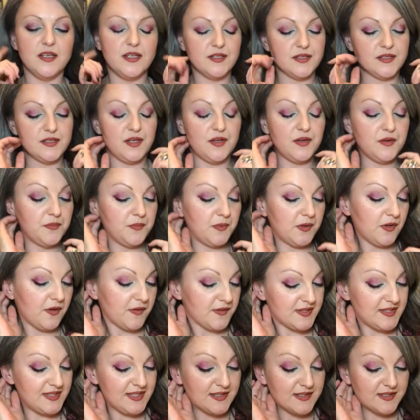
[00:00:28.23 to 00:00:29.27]
So we've got
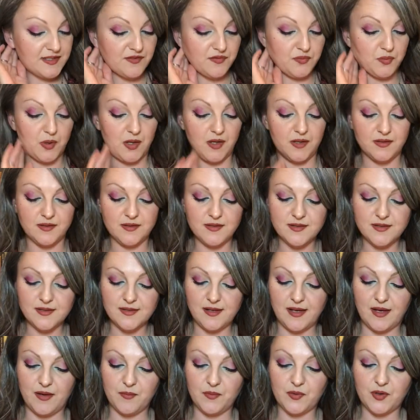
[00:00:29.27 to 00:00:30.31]
the Six of Wands
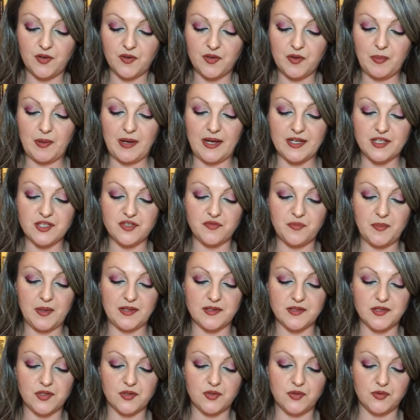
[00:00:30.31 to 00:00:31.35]
and we've got the Page of
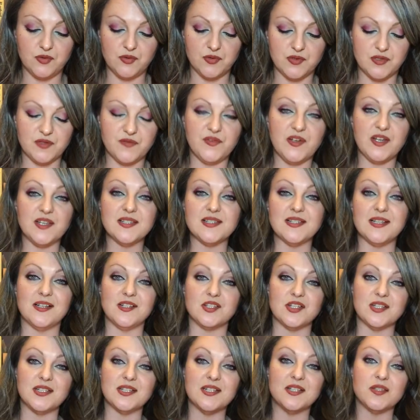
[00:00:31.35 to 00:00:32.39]
Pentacles. Firstly, I
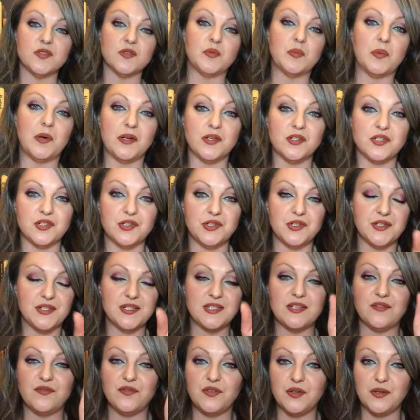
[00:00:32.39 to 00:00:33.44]
just need to apologise
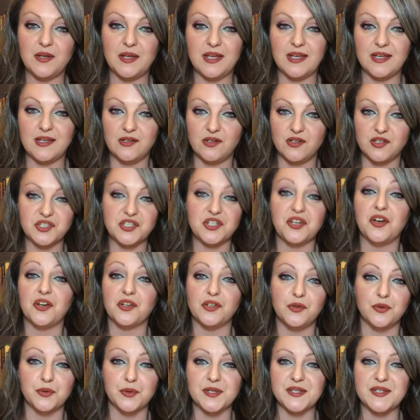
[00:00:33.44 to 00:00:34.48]
if you hear like dog
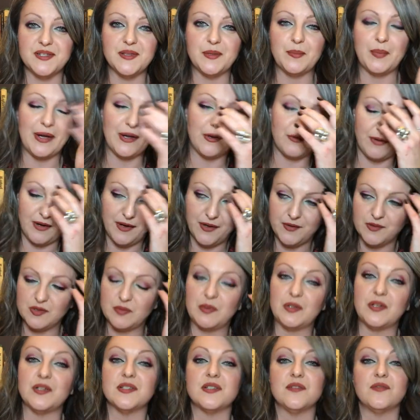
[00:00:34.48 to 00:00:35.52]
noise in the background,
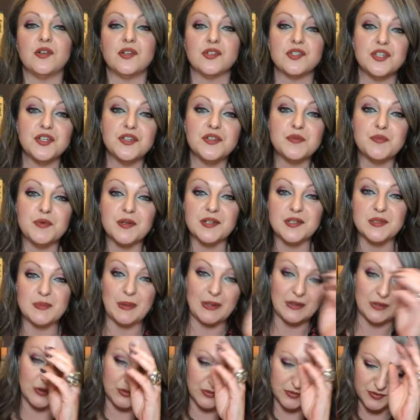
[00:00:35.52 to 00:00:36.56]
because I've got two Springer
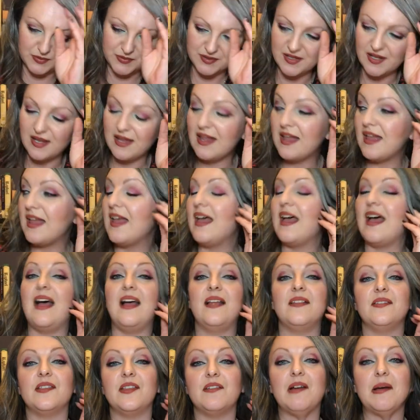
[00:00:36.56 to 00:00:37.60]
Spaniels
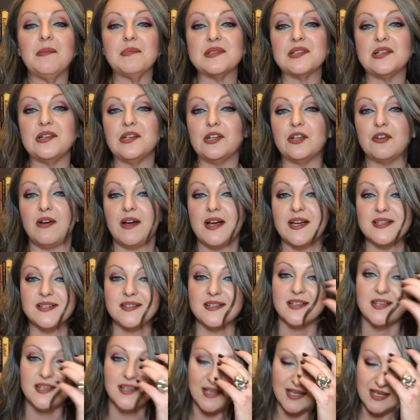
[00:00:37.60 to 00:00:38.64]
and they're absolutely
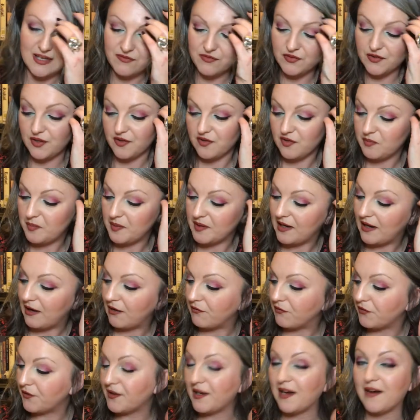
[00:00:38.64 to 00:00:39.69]
crazy. Even though they've been
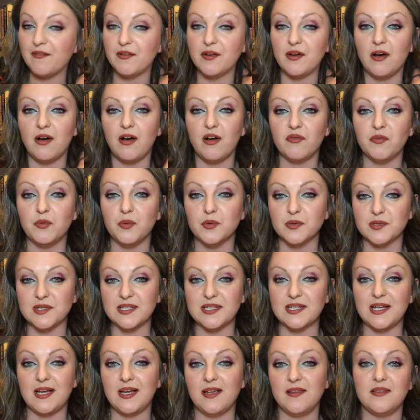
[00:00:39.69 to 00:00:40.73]
out for an 1.5 hour walk
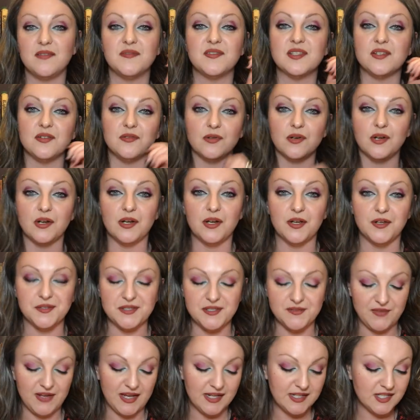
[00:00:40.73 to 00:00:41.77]
today, they've still got loads
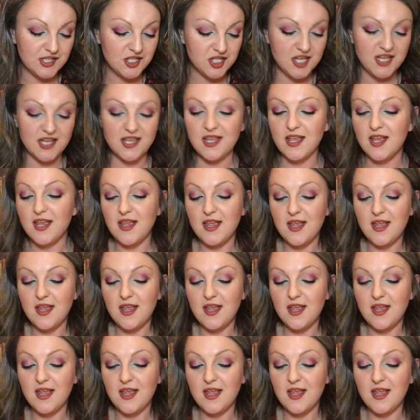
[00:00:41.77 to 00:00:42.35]
of energy.